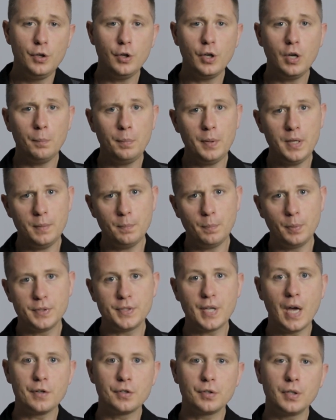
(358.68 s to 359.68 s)
you could be
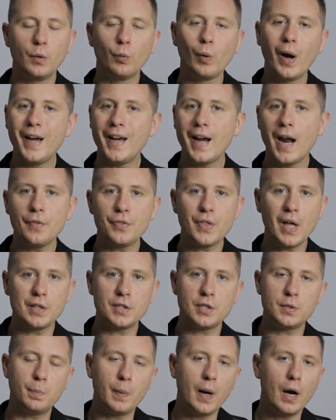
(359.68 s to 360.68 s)
potentially renting out
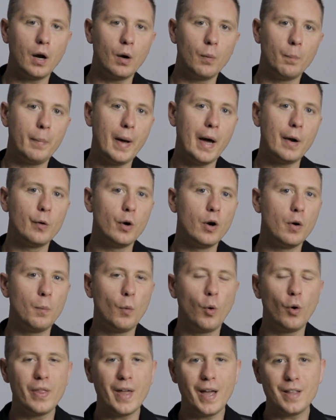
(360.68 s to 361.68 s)
that spare
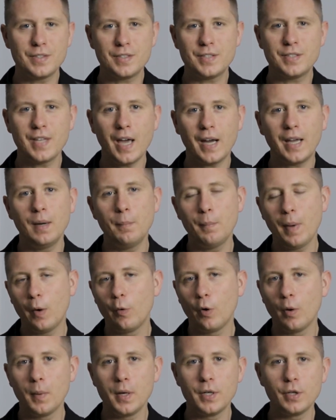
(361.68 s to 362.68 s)
bedroom or that second
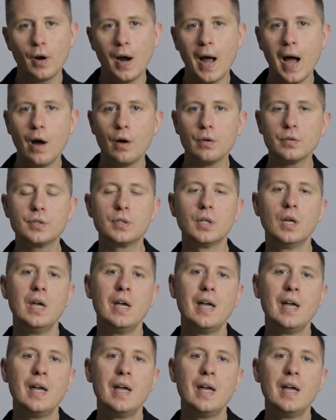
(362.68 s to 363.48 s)
bedroom in your house